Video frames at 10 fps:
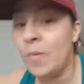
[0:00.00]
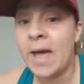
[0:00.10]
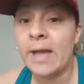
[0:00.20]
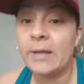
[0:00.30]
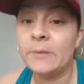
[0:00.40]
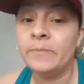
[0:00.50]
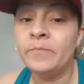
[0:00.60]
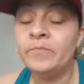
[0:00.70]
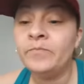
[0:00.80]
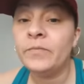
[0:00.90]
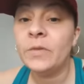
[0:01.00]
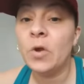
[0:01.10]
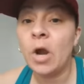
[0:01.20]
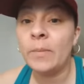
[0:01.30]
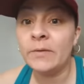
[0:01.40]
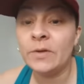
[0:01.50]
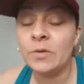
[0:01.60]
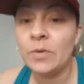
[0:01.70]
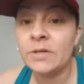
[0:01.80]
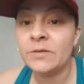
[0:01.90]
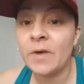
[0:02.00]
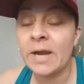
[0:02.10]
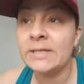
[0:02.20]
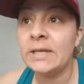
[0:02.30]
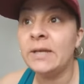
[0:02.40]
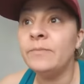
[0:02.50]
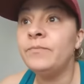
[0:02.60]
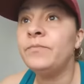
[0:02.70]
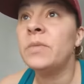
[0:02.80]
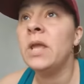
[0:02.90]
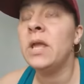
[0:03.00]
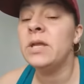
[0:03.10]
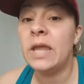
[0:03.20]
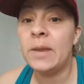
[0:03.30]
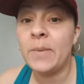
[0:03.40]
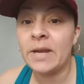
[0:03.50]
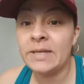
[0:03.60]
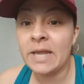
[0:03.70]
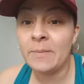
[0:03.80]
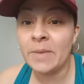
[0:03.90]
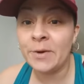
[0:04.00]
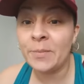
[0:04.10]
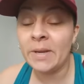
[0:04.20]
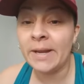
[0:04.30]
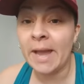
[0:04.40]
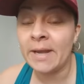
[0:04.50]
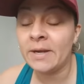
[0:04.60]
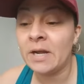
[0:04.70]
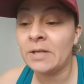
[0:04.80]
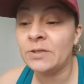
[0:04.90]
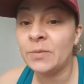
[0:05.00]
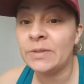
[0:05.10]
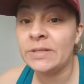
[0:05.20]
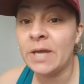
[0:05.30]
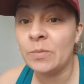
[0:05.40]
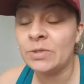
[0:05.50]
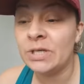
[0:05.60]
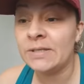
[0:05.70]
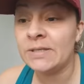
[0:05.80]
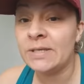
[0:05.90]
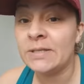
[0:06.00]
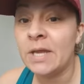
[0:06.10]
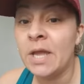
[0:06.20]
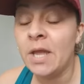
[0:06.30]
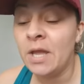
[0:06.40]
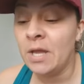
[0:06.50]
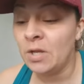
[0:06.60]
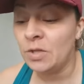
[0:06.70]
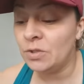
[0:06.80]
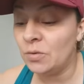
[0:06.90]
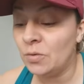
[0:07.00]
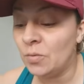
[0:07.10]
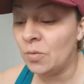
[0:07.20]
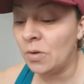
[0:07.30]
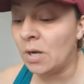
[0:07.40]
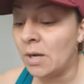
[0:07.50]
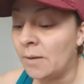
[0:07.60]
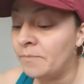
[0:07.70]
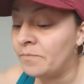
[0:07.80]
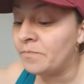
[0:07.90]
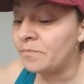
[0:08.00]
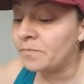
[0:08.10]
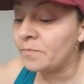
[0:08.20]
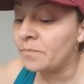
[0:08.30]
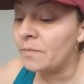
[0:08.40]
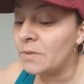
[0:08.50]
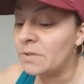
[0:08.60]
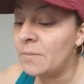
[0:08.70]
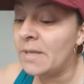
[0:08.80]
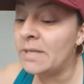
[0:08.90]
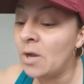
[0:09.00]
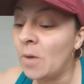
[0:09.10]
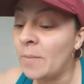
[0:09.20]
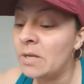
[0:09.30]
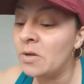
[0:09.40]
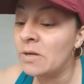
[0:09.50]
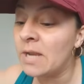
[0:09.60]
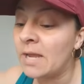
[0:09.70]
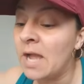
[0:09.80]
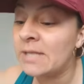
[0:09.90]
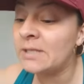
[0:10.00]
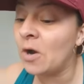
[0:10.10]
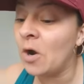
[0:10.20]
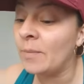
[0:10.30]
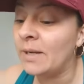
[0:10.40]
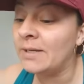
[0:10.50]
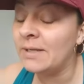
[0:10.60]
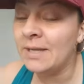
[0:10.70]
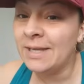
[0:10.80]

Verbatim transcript: back. The army of the Lord is rising. Day by day, men are being added onto it to help Jesus to um, to make the army look like God's army.